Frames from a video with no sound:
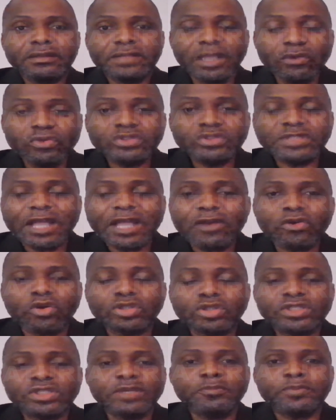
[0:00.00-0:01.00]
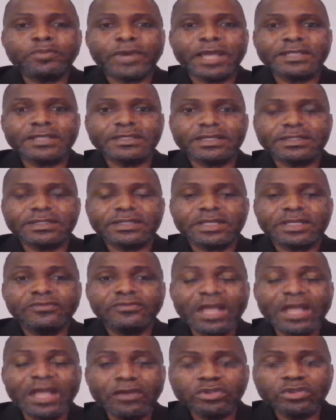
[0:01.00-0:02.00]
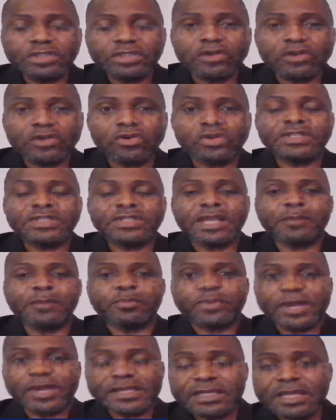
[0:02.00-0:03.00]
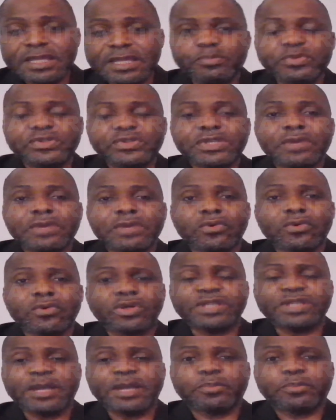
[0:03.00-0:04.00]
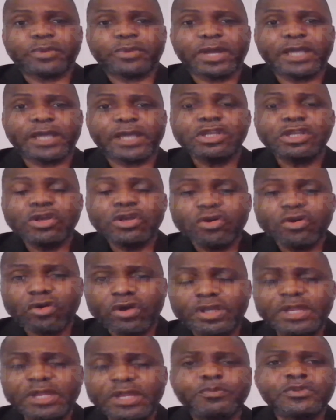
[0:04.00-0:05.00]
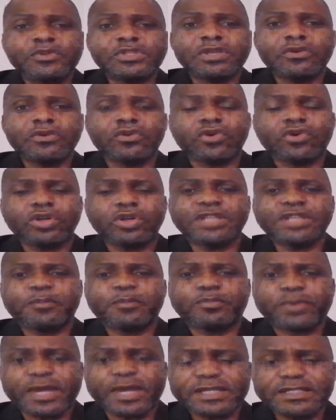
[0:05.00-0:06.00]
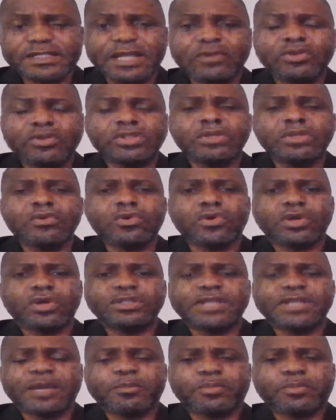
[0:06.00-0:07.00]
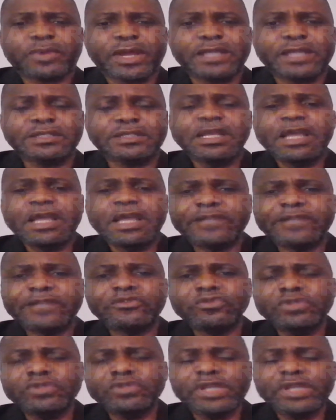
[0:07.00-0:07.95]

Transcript: they will start cutting prices. If Dangote cuts their price, NNPCL will cut their price, or NNPCL will cut their price, Dangote will cut their price. And